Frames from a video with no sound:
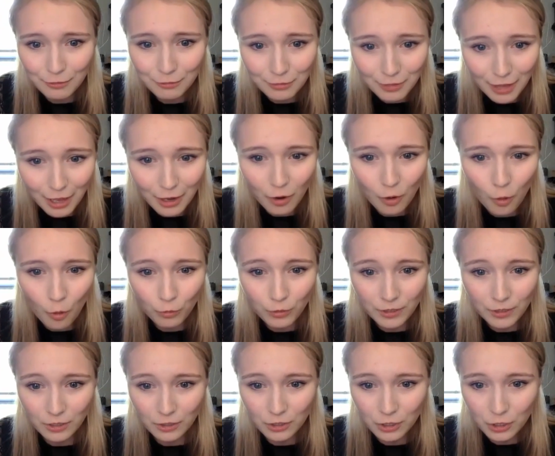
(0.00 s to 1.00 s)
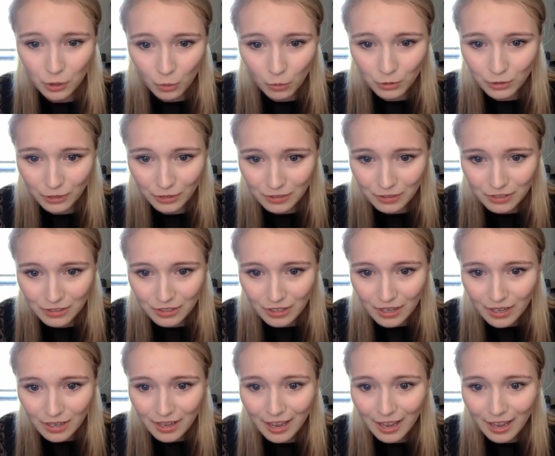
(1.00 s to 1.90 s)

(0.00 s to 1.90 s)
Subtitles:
flung over their shoulders,